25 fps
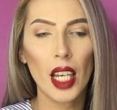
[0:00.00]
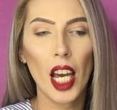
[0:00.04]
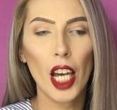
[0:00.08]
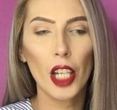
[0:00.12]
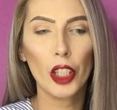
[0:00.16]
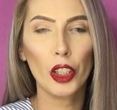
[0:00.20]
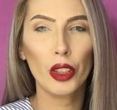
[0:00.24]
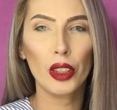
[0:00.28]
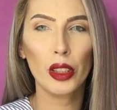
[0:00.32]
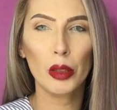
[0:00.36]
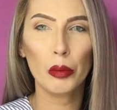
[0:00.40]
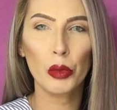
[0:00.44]

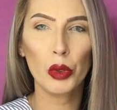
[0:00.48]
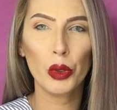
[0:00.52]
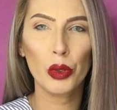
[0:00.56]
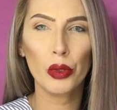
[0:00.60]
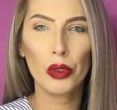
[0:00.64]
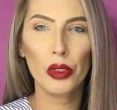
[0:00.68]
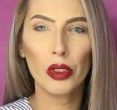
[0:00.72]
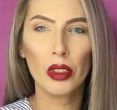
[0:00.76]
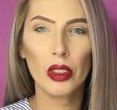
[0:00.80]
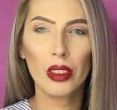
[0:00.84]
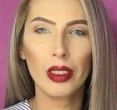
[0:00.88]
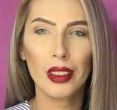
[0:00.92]

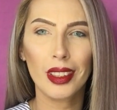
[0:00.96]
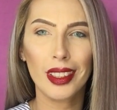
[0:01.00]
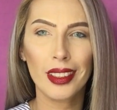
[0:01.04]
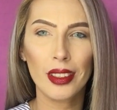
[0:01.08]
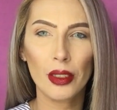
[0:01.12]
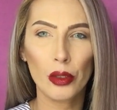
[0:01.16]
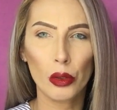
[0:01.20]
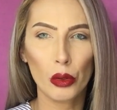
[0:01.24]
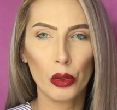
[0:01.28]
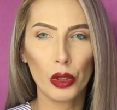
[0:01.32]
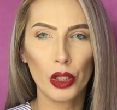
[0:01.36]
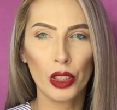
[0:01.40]
autoimmune
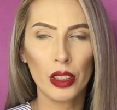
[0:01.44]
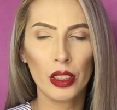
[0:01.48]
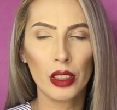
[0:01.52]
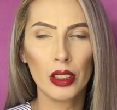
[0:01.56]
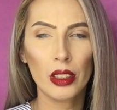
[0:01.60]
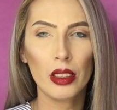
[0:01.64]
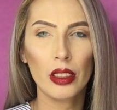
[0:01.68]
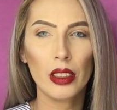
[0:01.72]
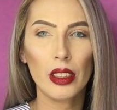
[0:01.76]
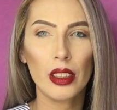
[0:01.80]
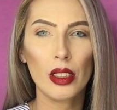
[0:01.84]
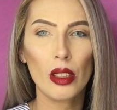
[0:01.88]

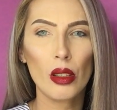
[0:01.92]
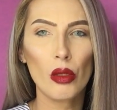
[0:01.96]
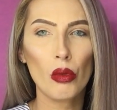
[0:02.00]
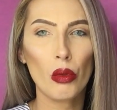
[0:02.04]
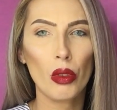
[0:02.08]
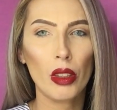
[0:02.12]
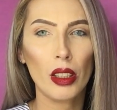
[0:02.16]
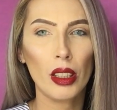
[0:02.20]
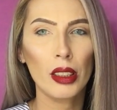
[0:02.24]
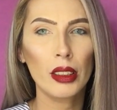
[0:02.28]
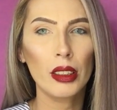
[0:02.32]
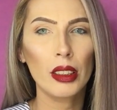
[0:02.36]
disorder as
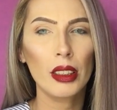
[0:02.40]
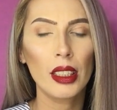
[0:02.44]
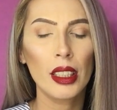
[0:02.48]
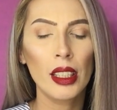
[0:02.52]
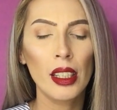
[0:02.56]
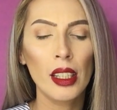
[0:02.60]
well.